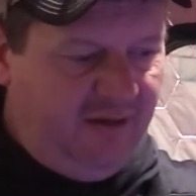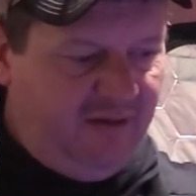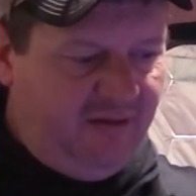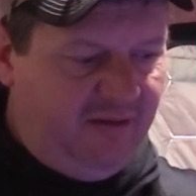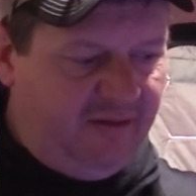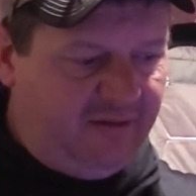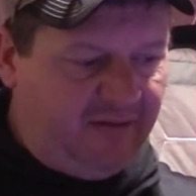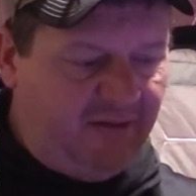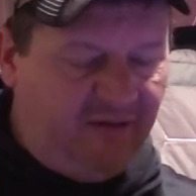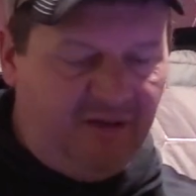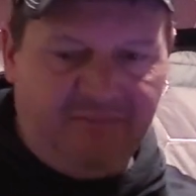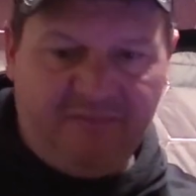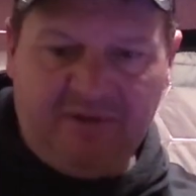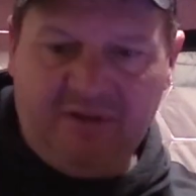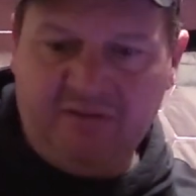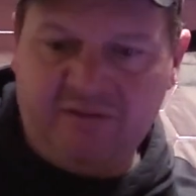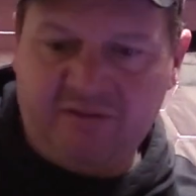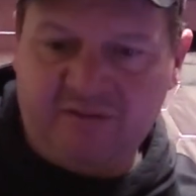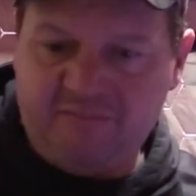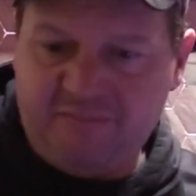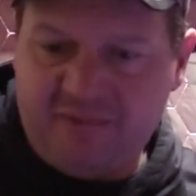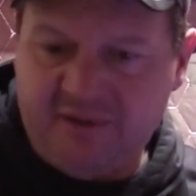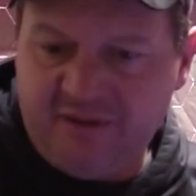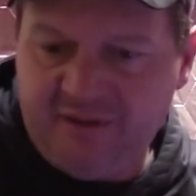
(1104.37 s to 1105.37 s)
That's all I'm
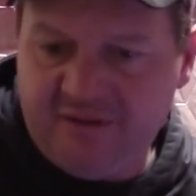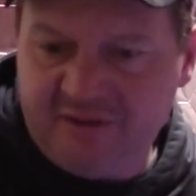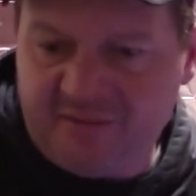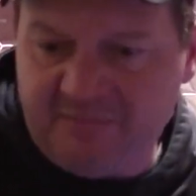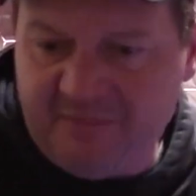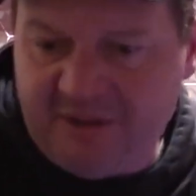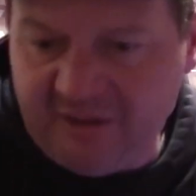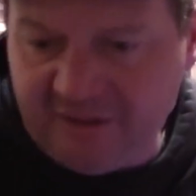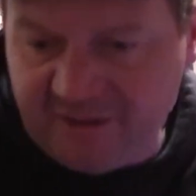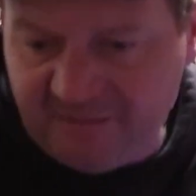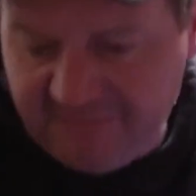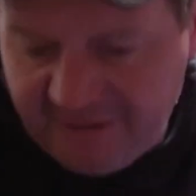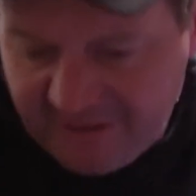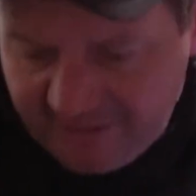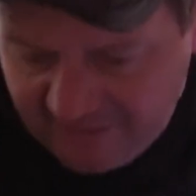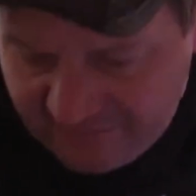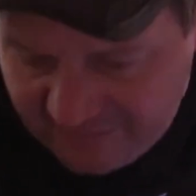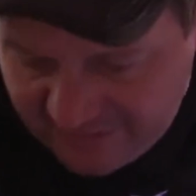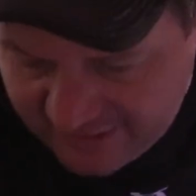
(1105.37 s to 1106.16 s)
using, putting a smaller minnow